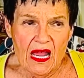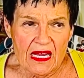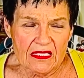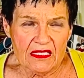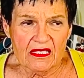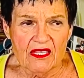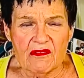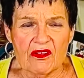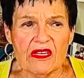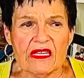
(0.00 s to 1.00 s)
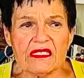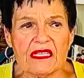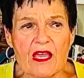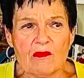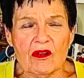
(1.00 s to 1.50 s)
I'll give you an
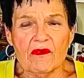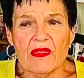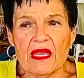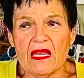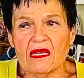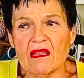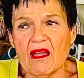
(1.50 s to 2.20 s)
example of that.